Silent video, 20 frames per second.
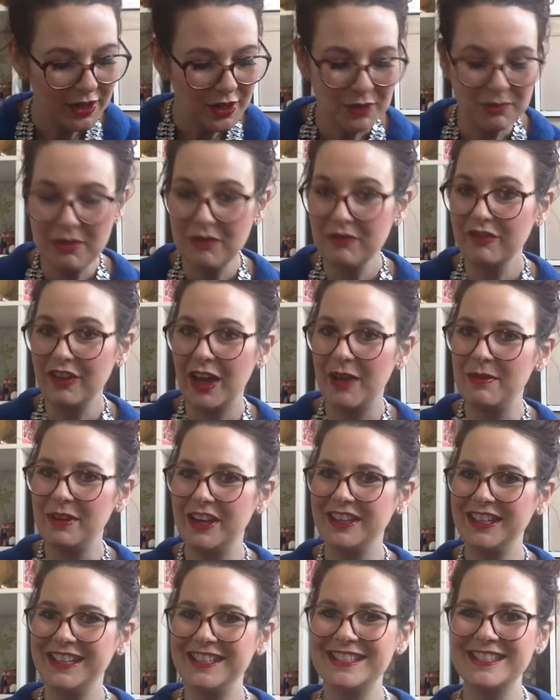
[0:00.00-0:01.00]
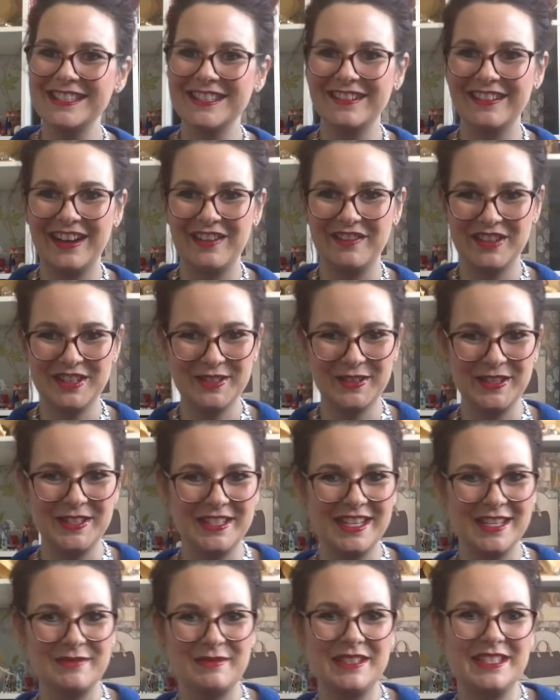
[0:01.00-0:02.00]
Come and find me on Instagram and
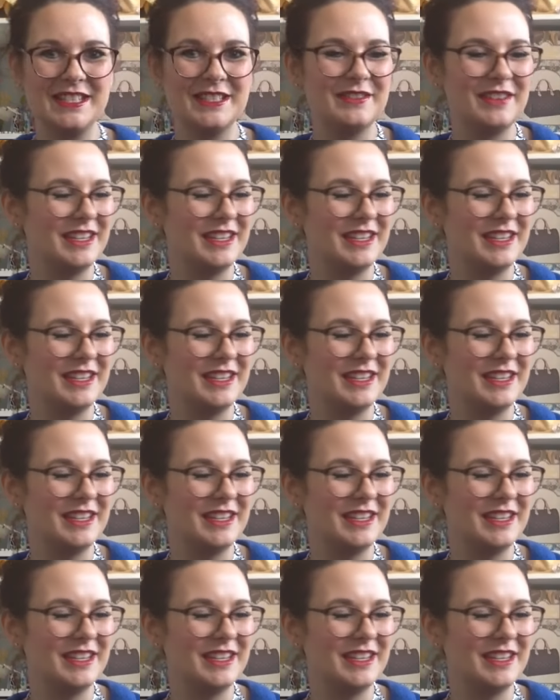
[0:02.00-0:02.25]
Twitter, Mrs.